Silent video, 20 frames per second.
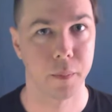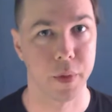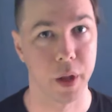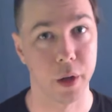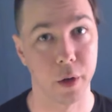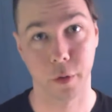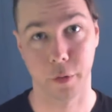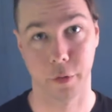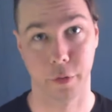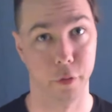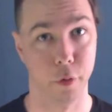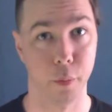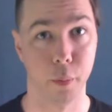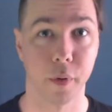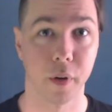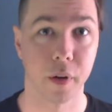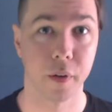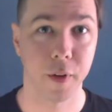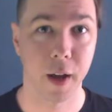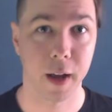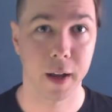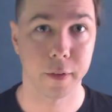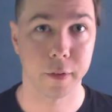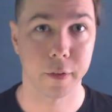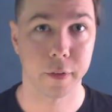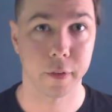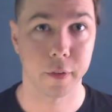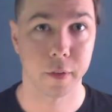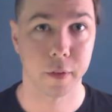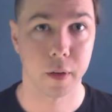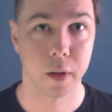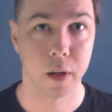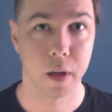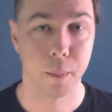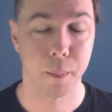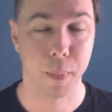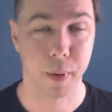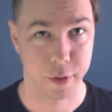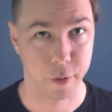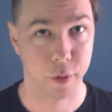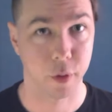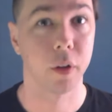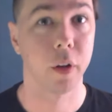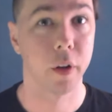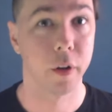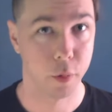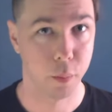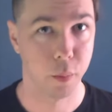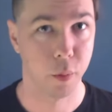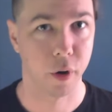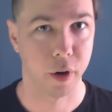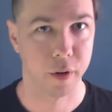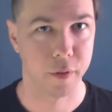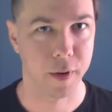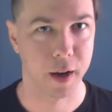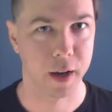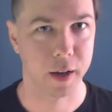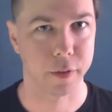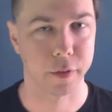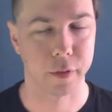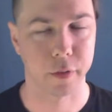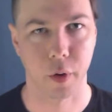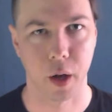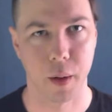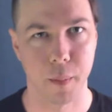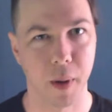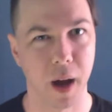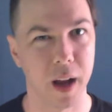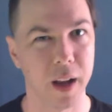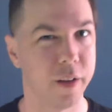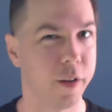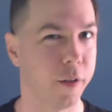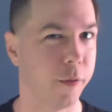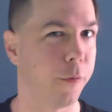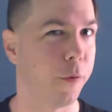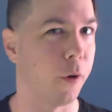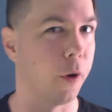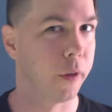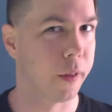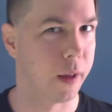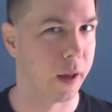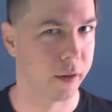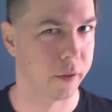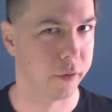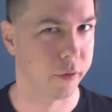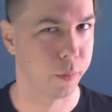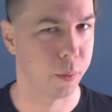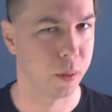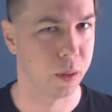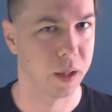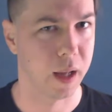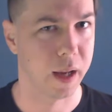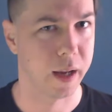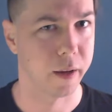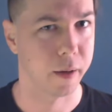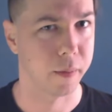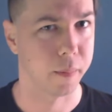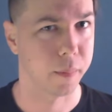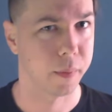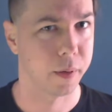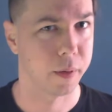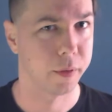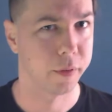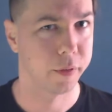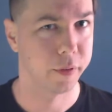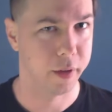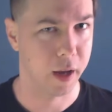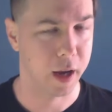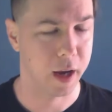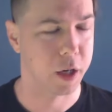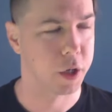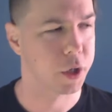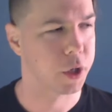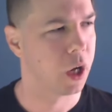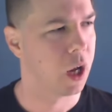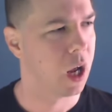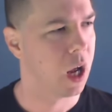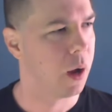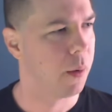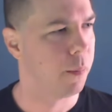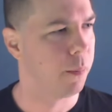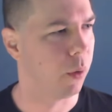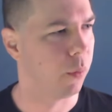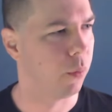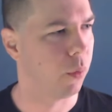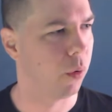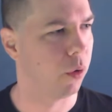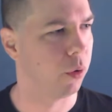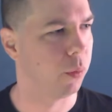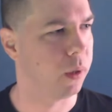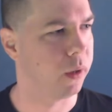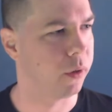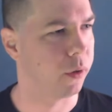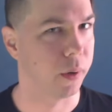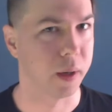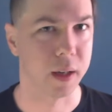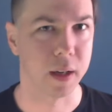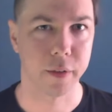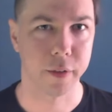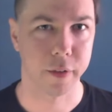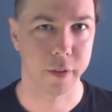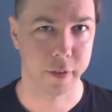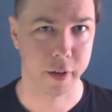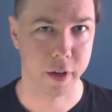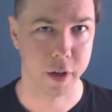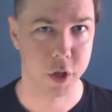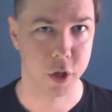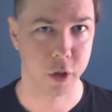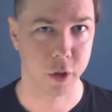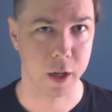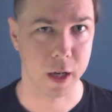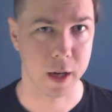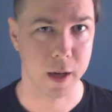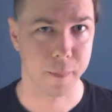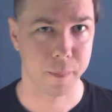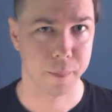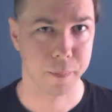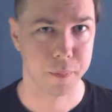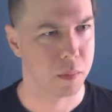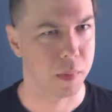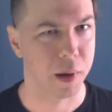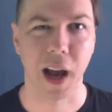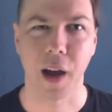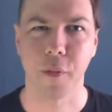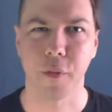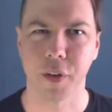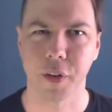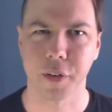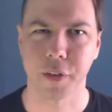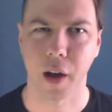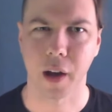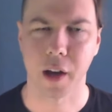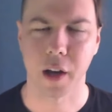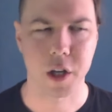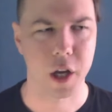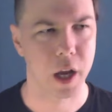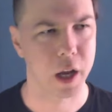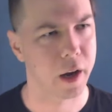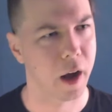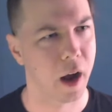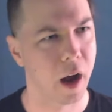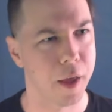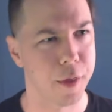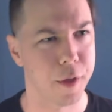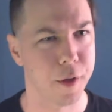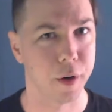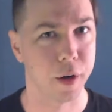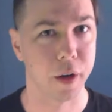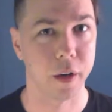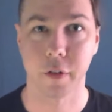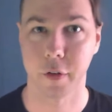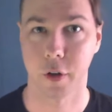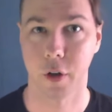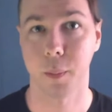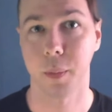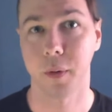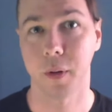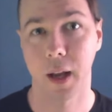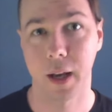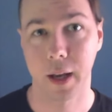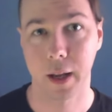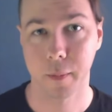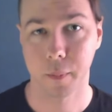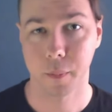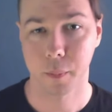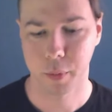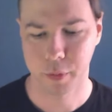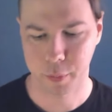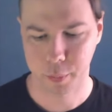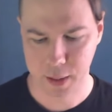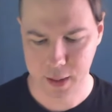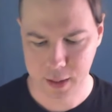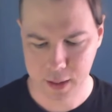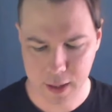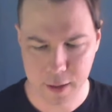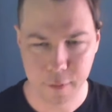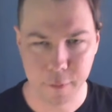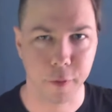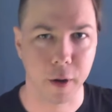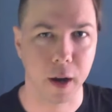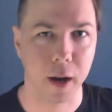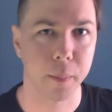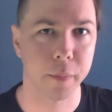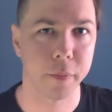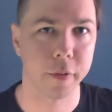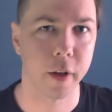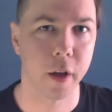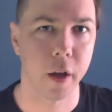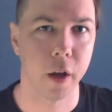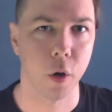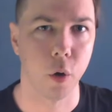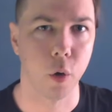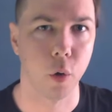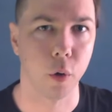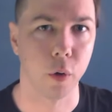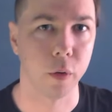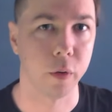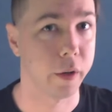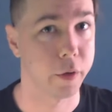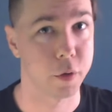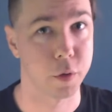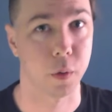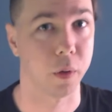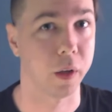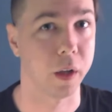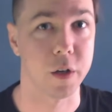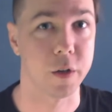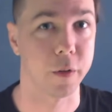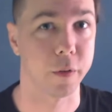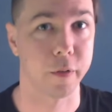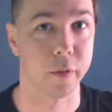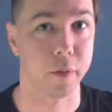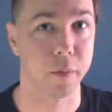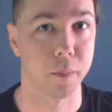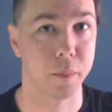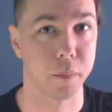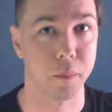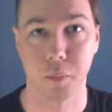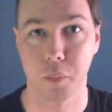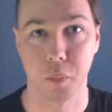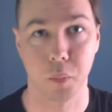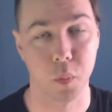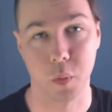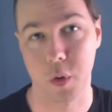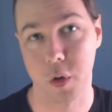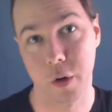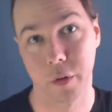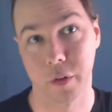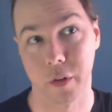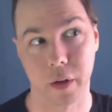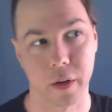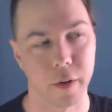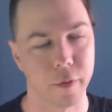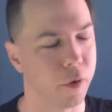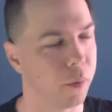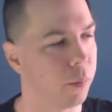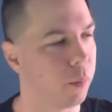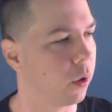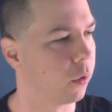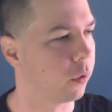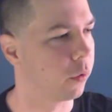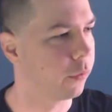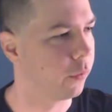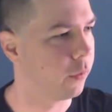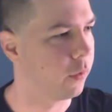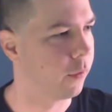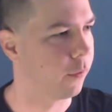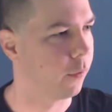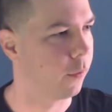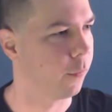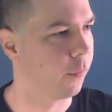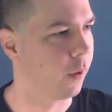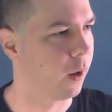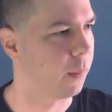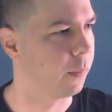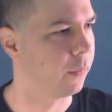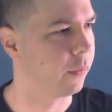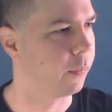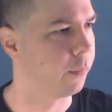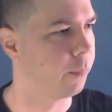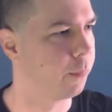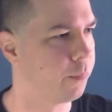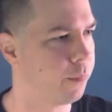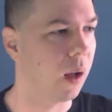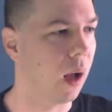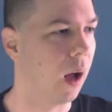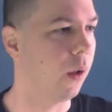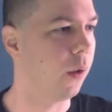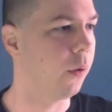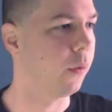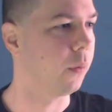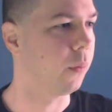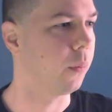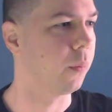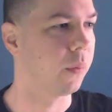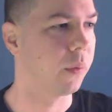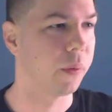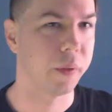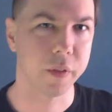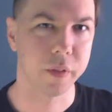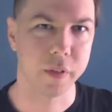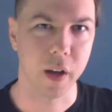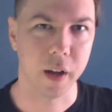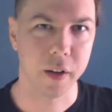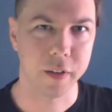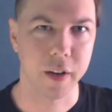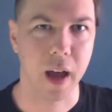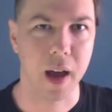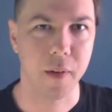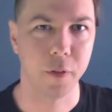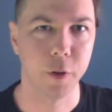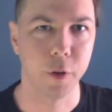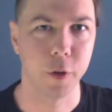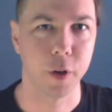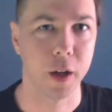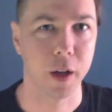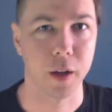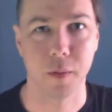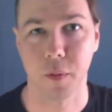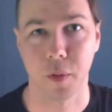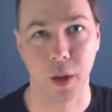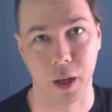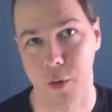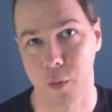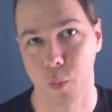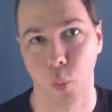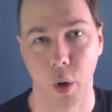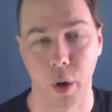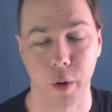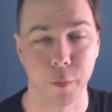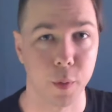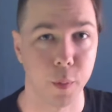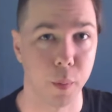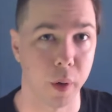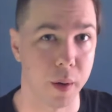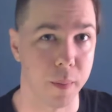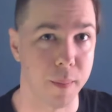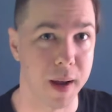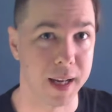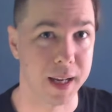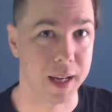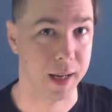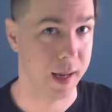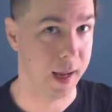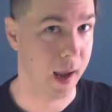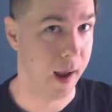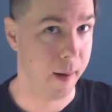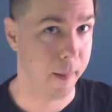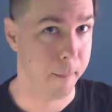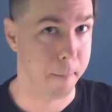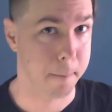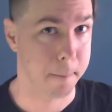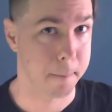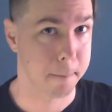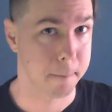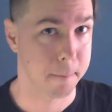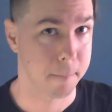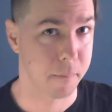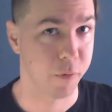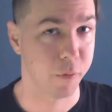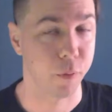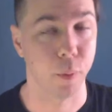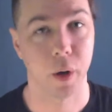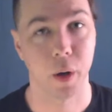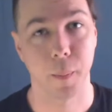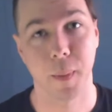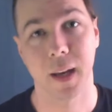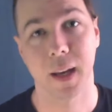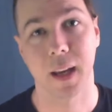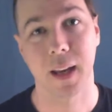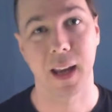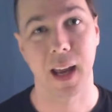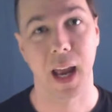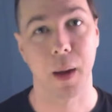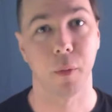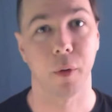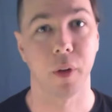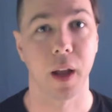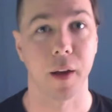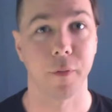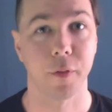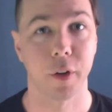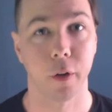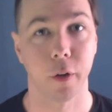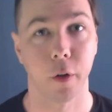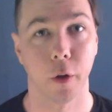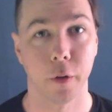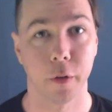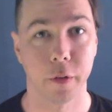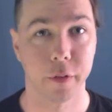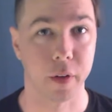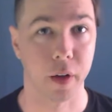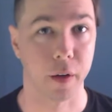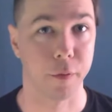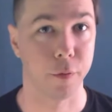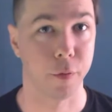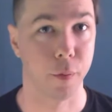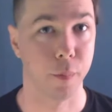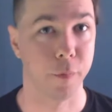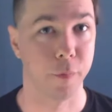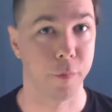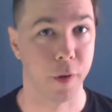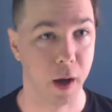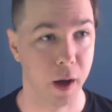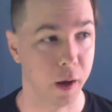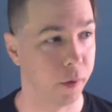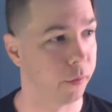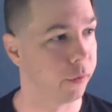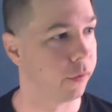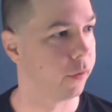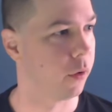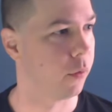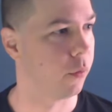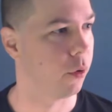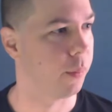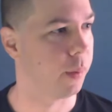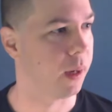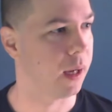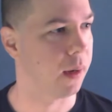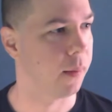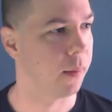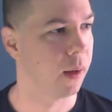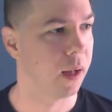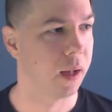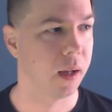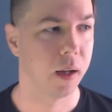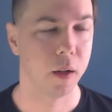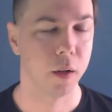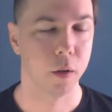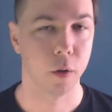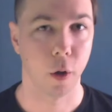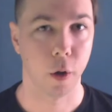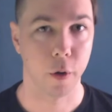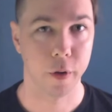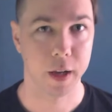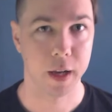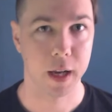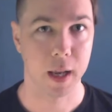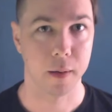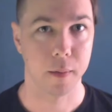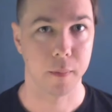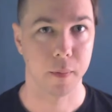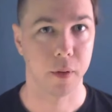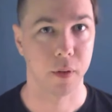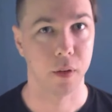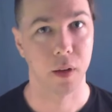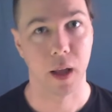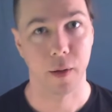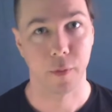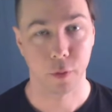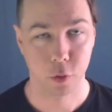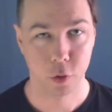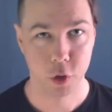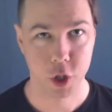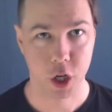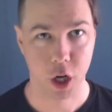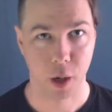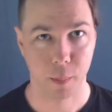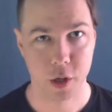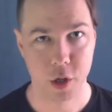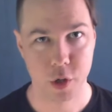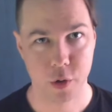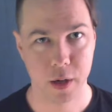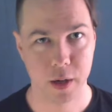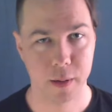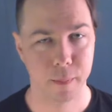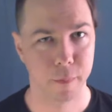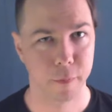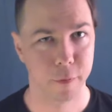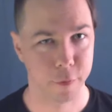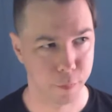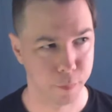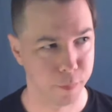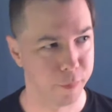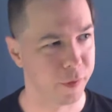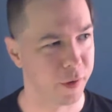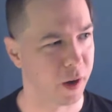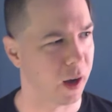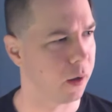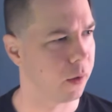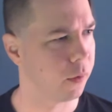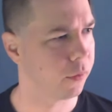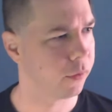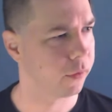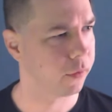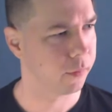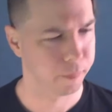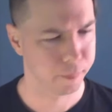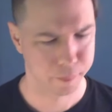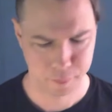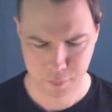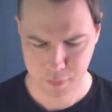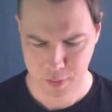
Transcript: They're not super advanced, but they're a little more advanced. So I might defer that to a later stage. But what we'll be doing is essentially, I haven't decided yet, either interpolating between keyframes or literally just using different models for different frames. I'll start to have a look at, like, what if we want to make a game? If we want to make a game, we'll have to load stuff from files. So we'll be loading in level geometry from files.